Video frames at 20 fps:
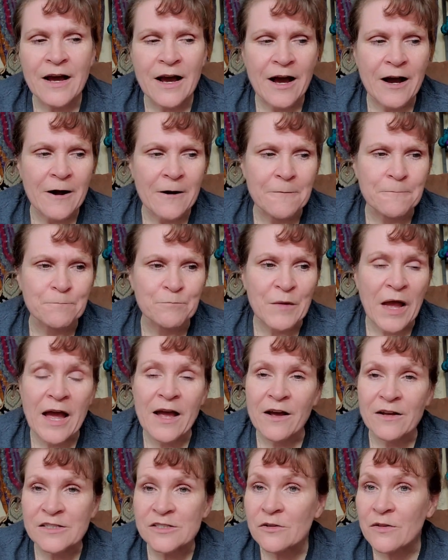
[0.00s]
Um, I
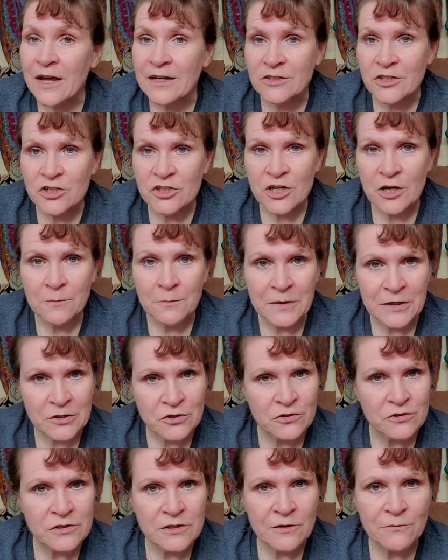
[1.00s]
also like to share
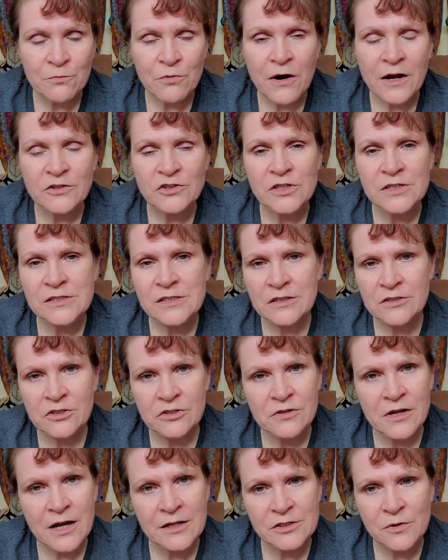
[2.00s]
pictures of projects that you
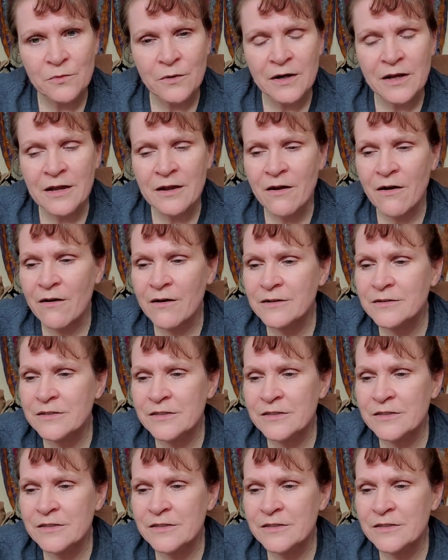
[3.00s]
guys are working on.